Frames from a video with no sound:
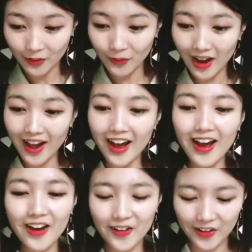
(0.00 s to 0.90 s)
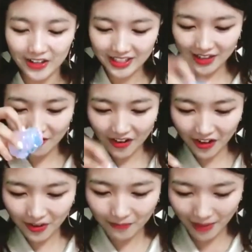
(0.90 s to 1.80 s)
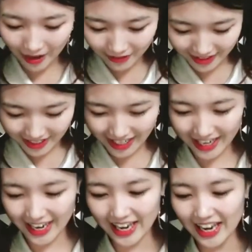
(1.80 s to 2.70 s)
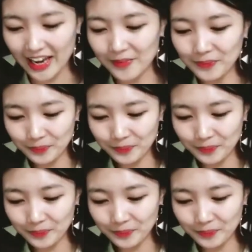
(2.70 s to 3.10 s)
Wow! See, very bouncy.